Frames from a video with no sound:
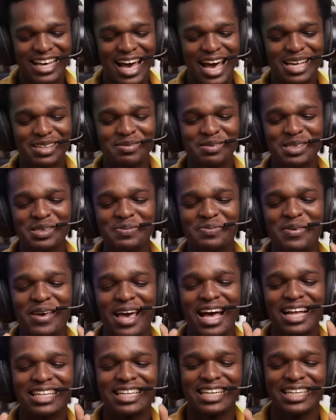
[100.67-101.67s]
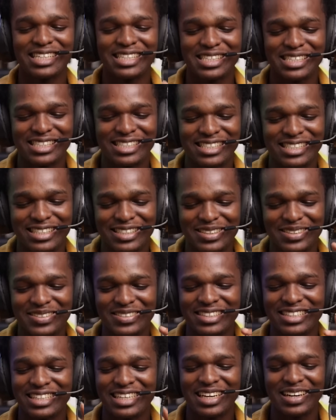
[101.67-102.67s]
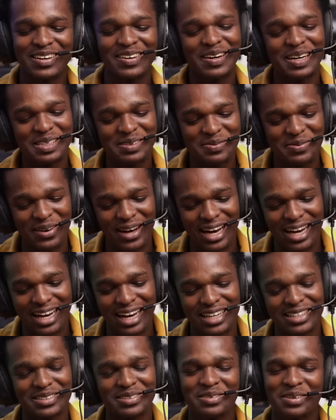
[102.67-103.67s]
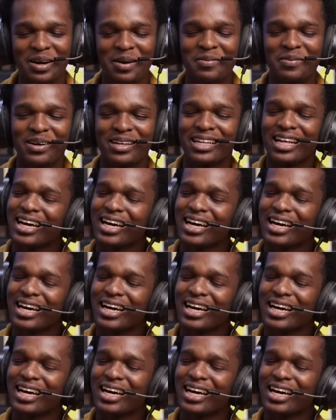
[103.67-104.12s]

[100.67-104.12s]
Guys, please pay attention to the girl at the back and the grandma.